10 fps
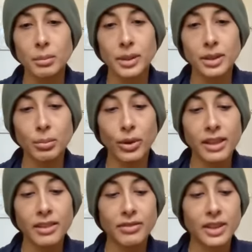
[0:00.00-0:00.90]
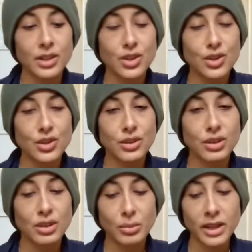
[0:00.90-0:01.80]
But the breath fish
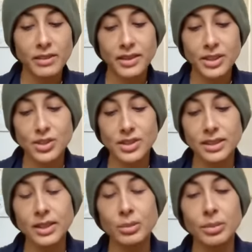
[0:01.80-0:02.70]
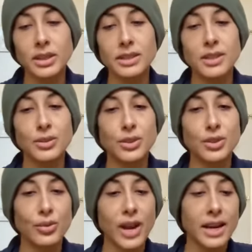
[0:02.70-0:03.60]
is a little bit easier to
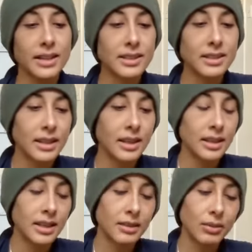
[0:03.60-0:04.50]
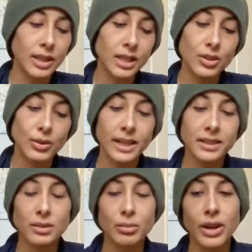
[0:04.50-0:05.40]
direct. And if we can
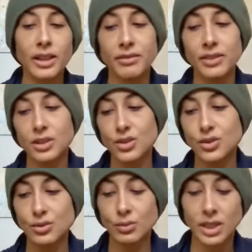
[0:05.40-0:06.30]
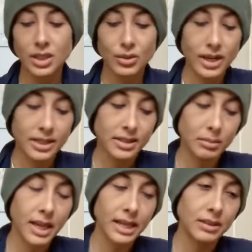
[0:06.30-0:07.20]
direct the breath fish, we can direct
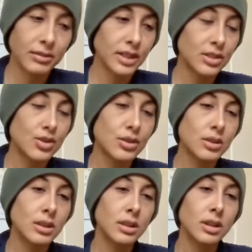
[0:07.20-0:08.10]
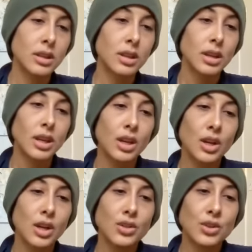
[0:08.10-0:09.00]
the mind fish.
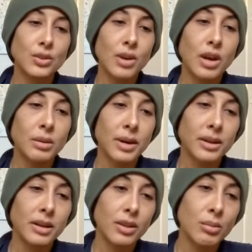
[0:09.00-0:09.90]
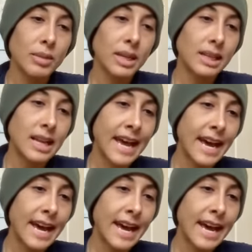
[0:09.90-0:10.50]
So you've got about another minute and a